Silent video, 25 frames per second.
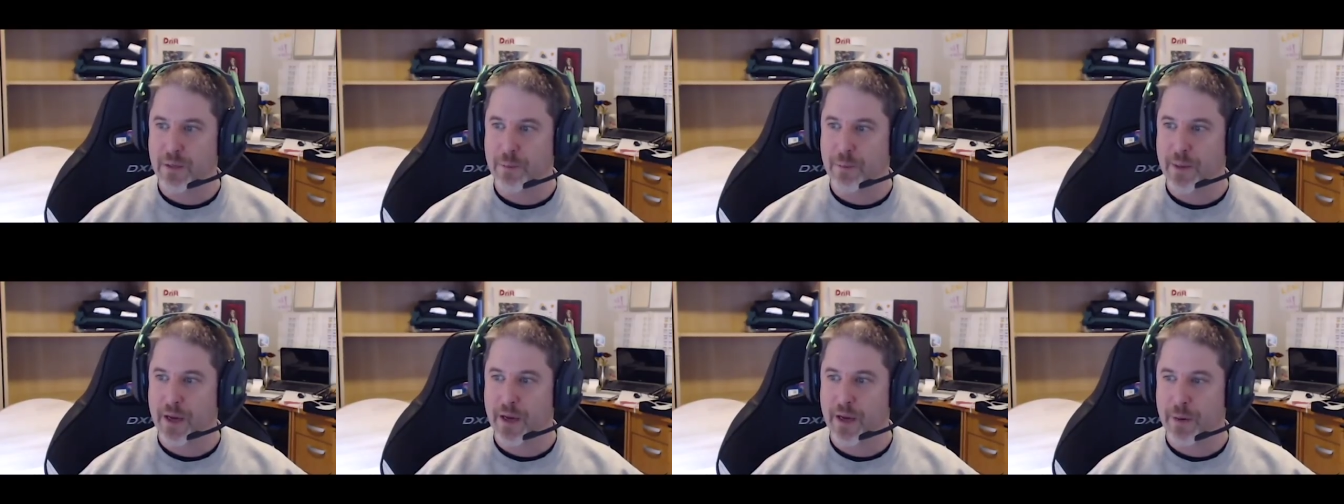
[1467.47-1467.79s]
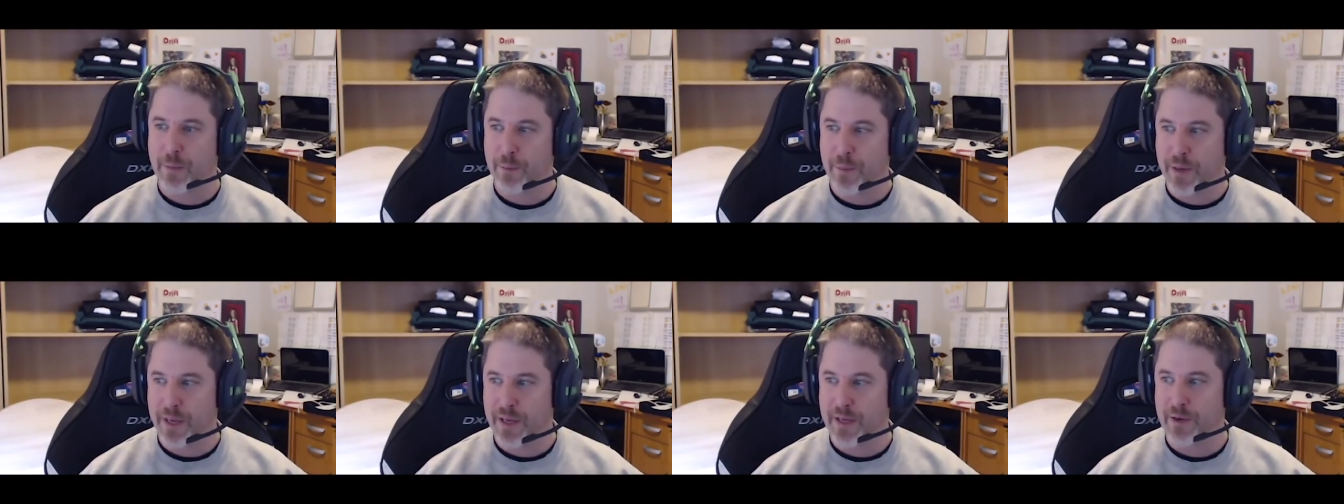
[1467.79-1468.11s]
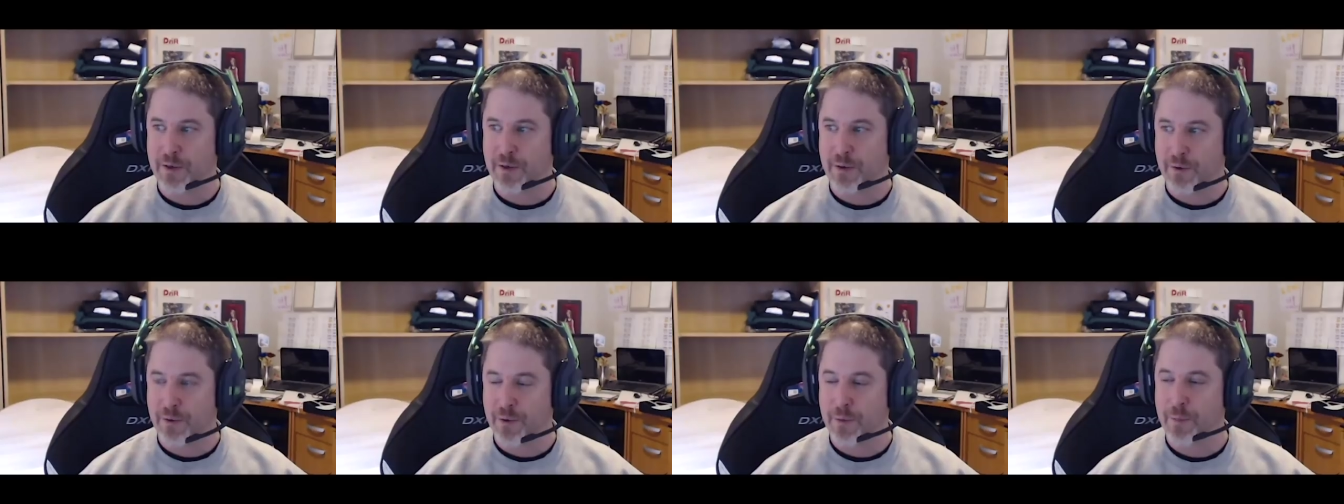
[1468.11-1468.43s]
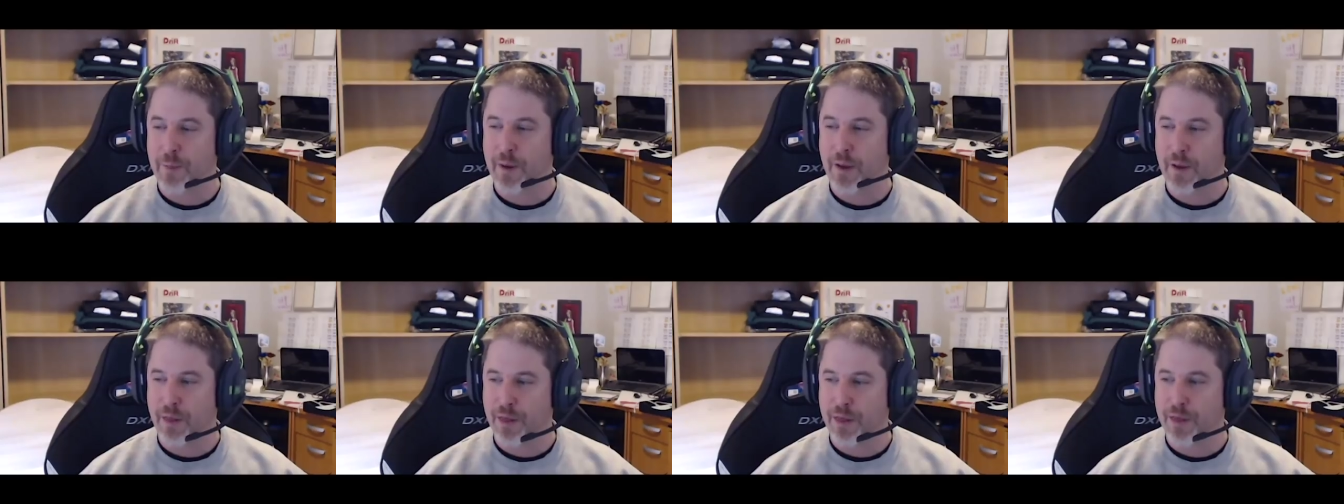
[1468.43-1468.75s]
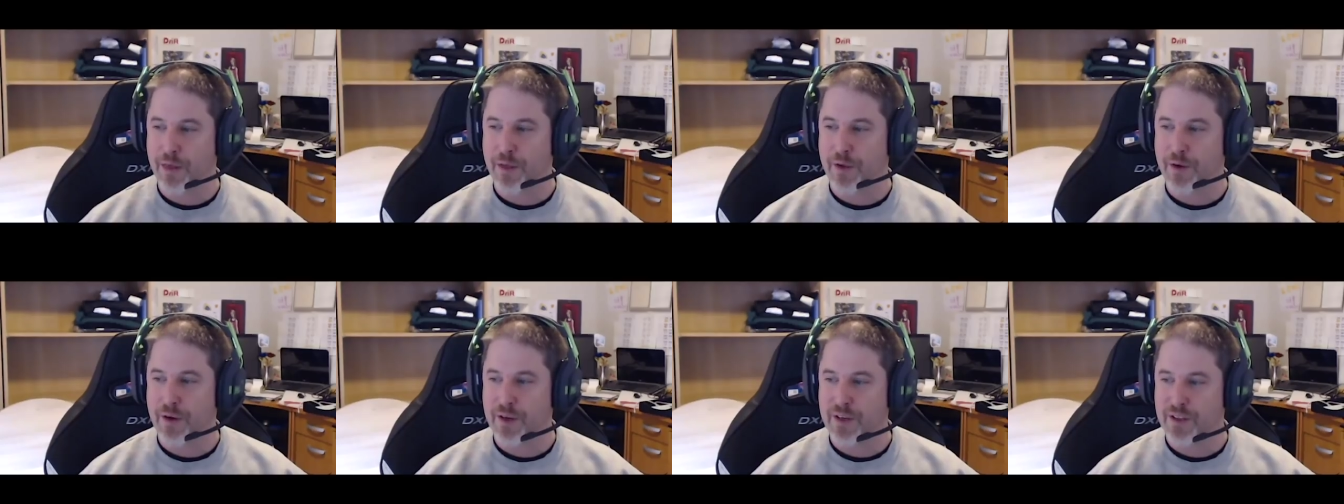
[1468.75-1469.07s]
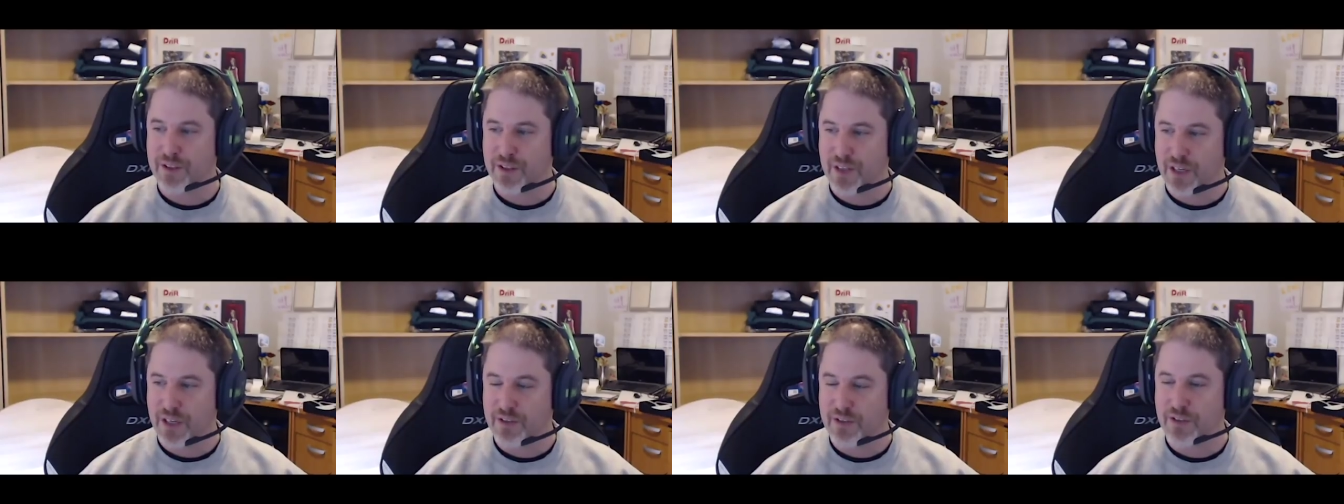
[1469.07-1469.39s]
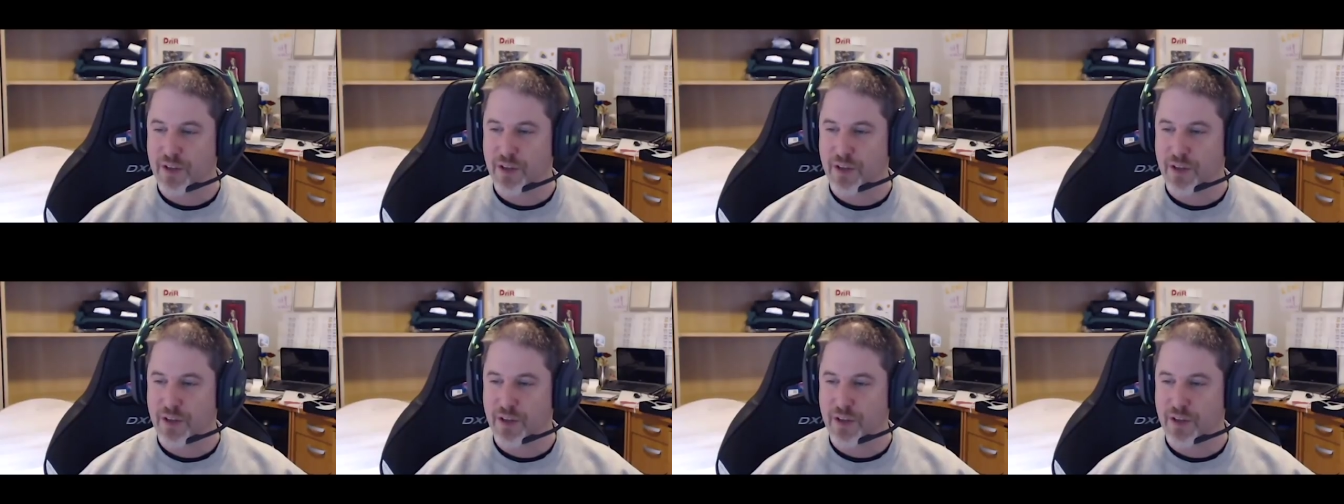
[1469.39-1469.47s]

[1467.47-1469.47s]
about a meter they're about 36